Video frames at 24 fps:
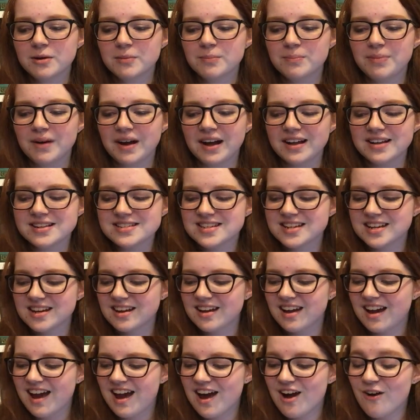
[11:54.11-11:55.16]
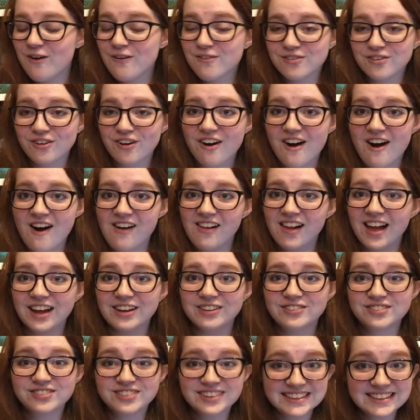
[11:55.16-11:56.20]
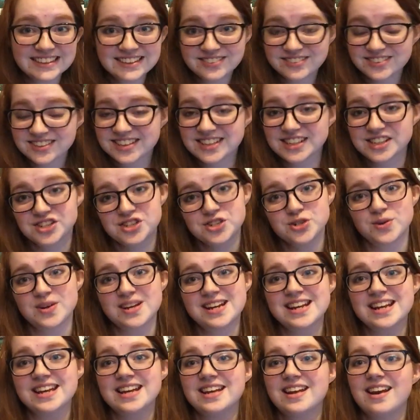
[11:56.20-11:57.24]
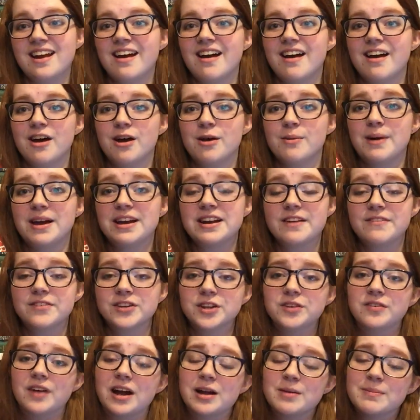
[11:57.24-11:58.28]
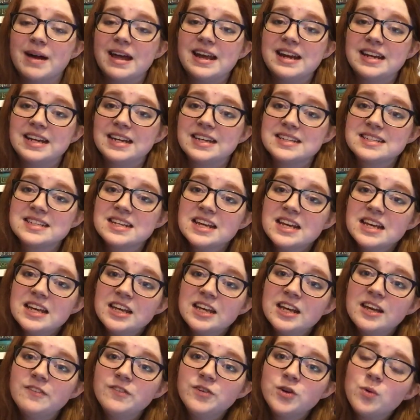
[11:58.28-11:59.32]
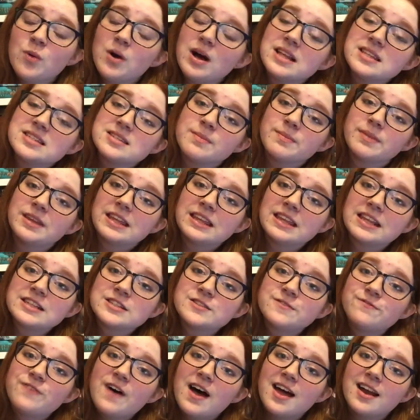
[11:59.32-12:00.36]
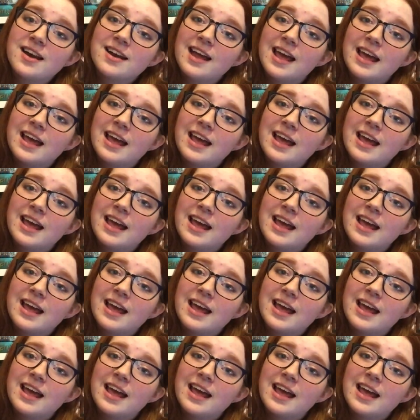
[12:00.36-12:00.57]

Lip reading: but overall, I really, really enjoyed it. I definitely recommend it if you want something that's fun